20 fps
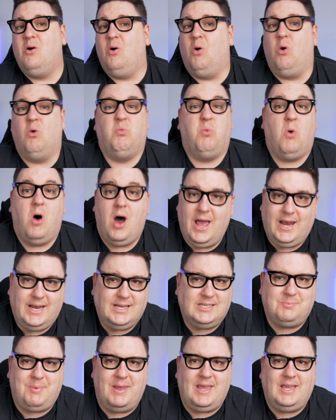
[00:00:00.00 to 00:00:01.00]
or
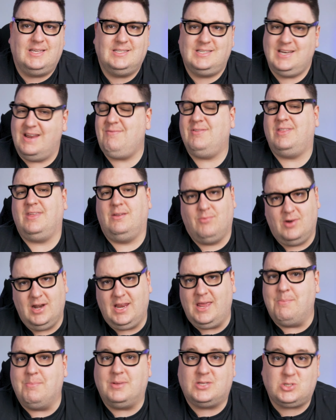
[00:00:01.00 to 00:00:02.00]
wireless speakers and everything
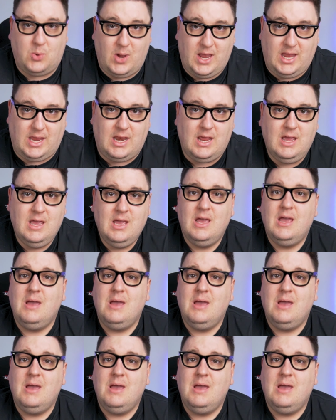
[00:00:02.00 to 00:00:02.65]
really in between.